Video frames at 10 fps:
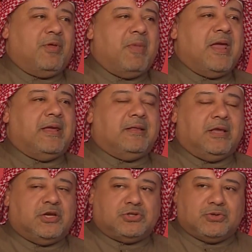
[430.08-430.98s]
of the
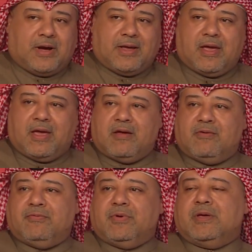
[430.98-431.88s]
main issue I
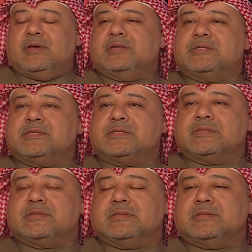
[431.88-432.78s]
have
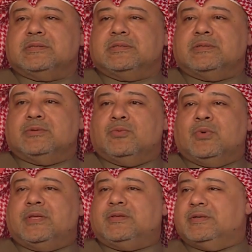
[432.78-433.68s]
is
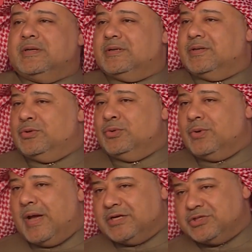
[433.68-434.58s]
what you